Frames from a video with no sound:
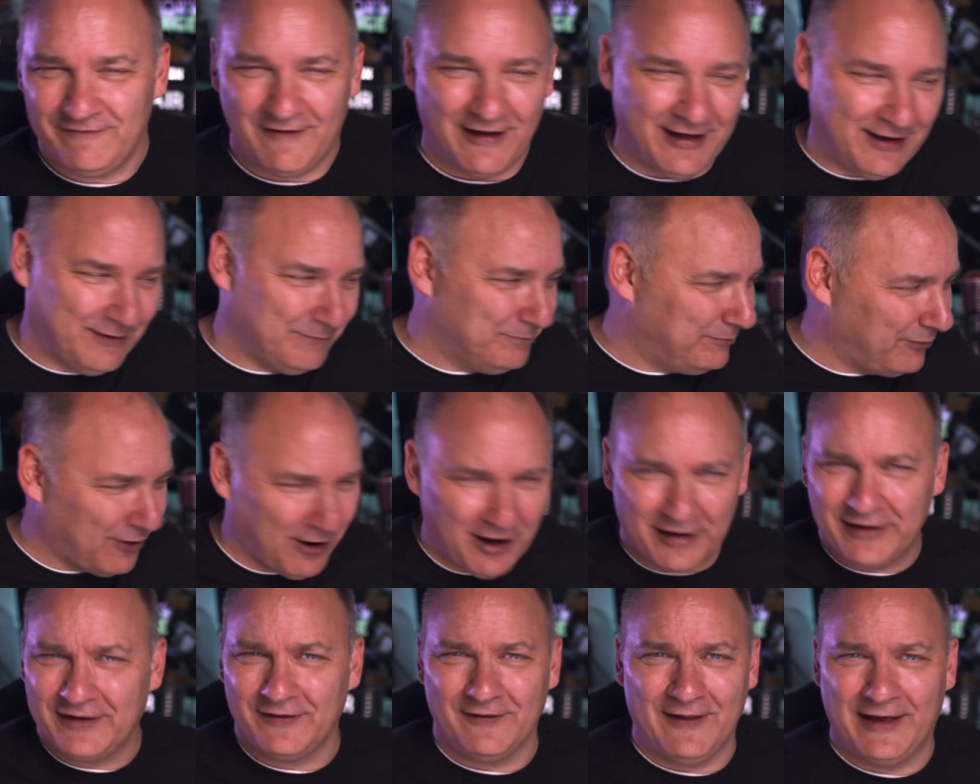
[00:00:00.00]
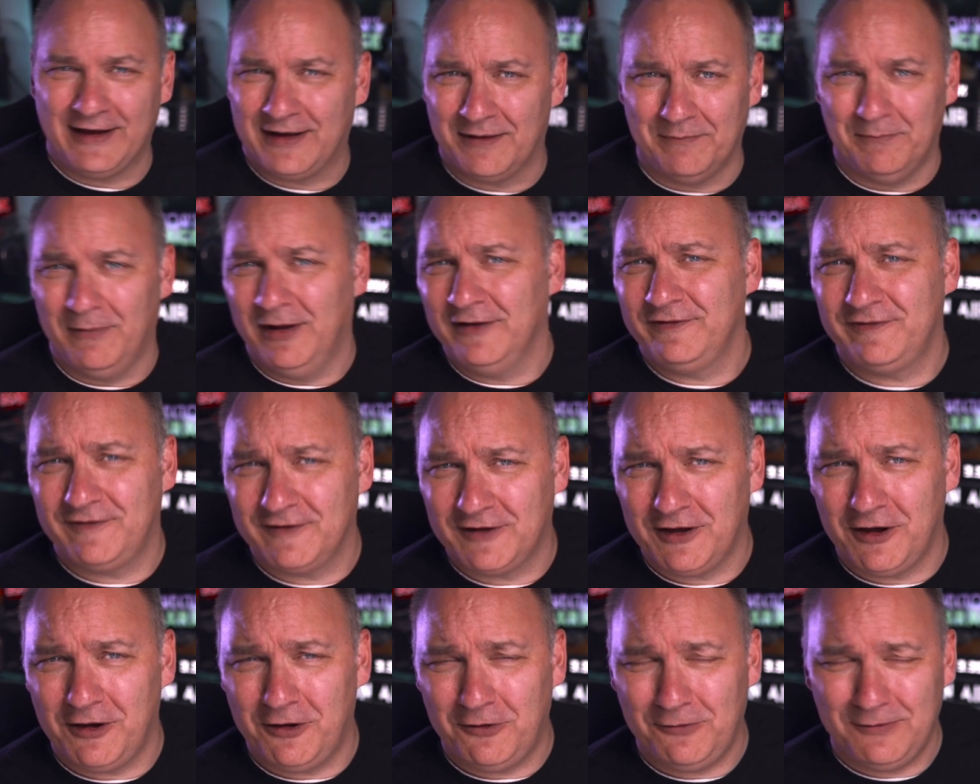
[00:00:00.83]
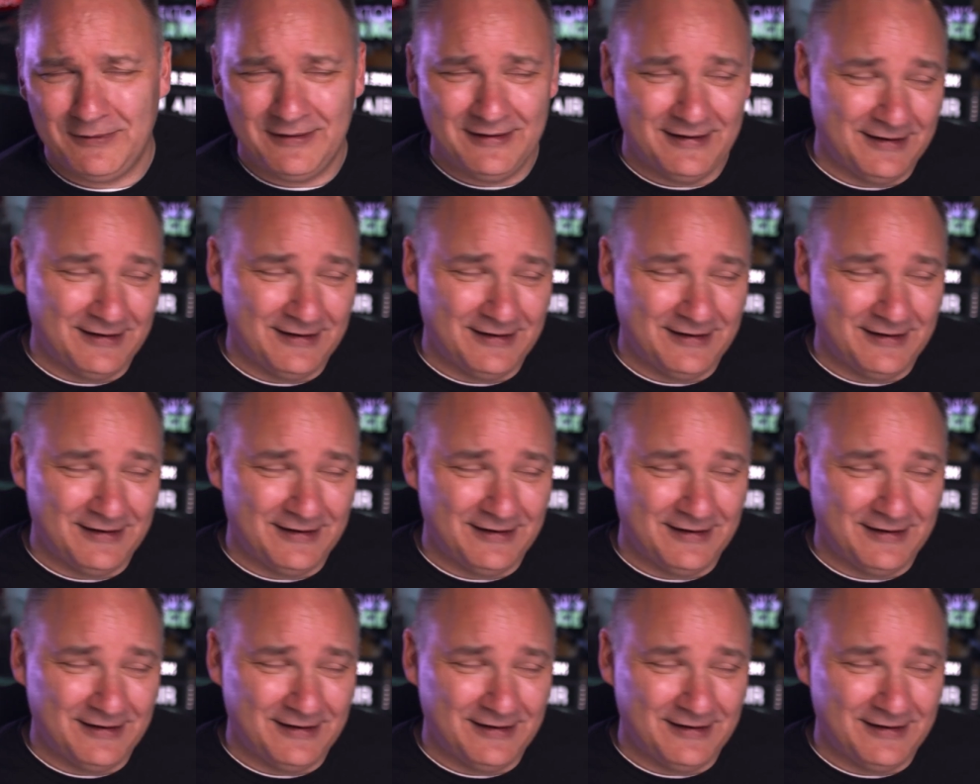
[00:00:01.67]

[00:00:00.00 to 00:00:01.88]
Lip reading: I bought it like a month ago.